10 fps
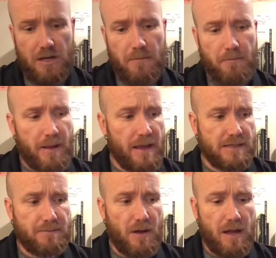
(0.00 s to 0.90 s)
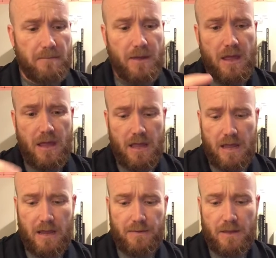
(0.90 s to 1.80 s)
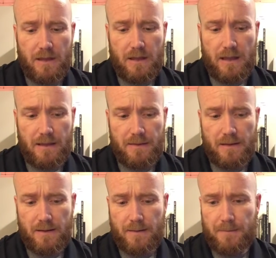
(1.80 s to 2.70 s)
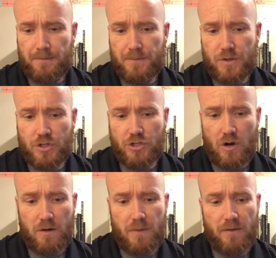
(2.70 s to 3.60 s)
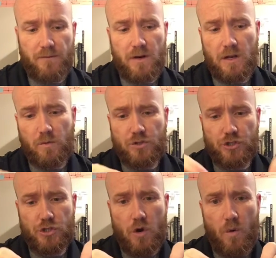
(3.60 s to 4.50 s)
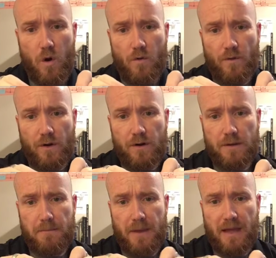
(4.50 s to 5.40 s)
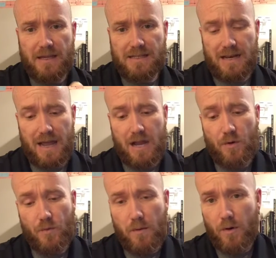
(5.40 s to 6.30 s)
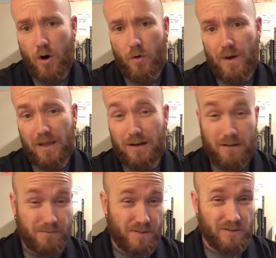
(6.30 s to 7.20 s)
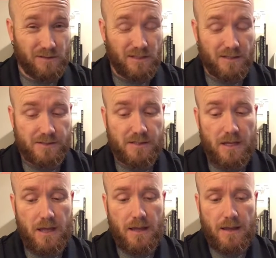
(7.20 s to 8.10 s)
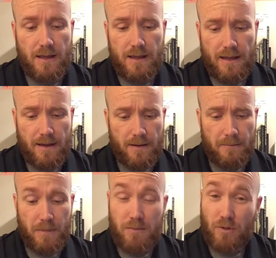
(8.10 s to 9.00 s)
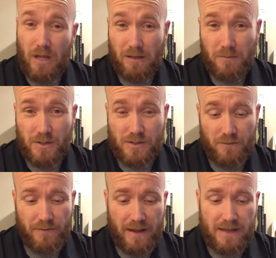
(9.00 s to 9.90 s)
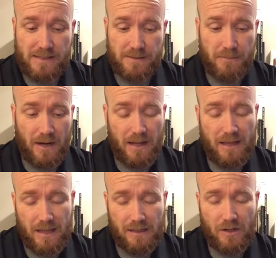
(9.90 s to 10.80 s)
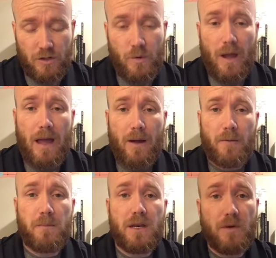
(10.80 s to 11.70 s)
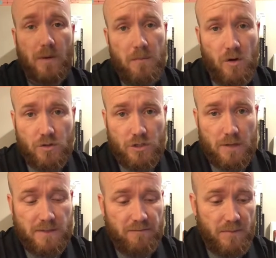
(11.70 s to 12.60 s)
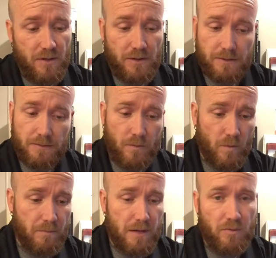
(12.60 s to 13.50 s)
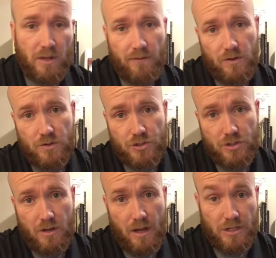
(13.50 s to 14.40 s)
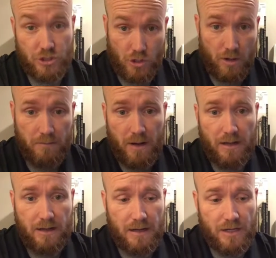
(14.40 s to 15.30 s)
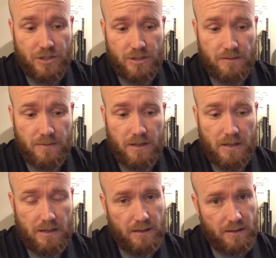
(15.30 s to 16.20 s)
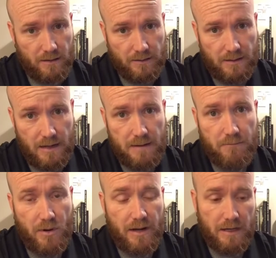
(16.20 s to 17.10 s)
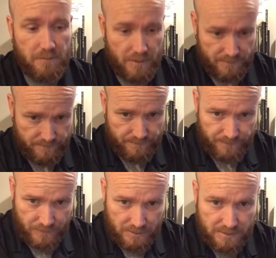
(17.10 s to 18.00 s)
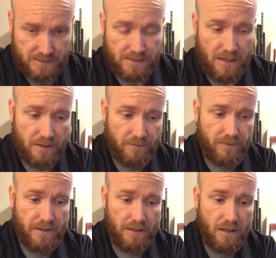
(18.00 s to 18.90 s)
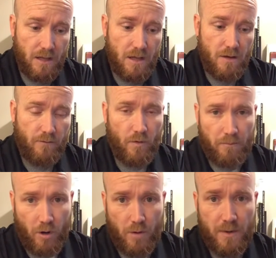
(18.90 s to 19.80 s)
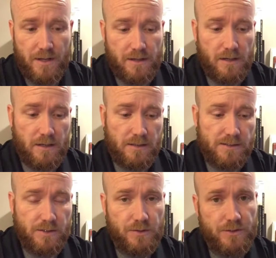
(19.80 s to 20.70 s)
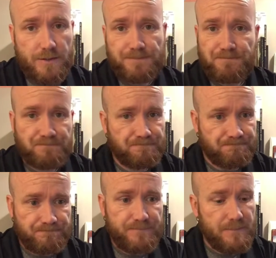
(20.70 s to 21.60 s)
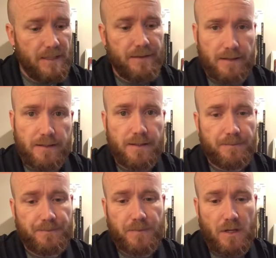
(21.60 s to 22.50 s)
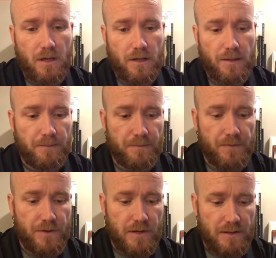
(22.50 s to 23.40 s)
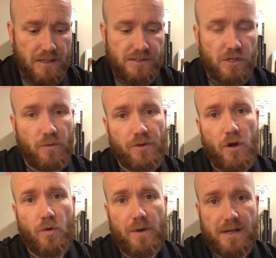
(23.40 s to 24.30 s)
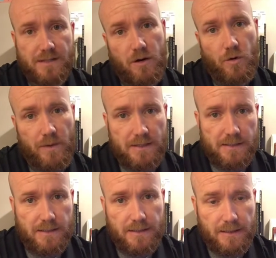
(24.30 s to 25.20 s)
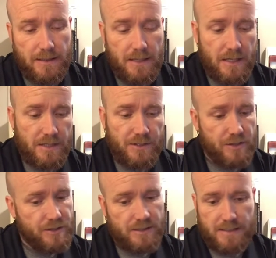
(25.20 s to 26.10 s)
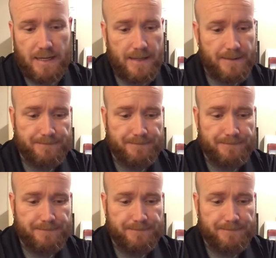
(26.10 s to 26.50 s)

your PEX pipe, and the Shark Bite fitting would just go over the PEX, and it had a rubber O-ring in it. Still does. People like them because they're fast, but I can't tell you how many remodel jobs I've been on where people have used a Shark Bite connection, and again, not the name brand, but the style of fitting, for a permanent solution. They leak. They seal with O-rings, and O-rings leak. So you just can't.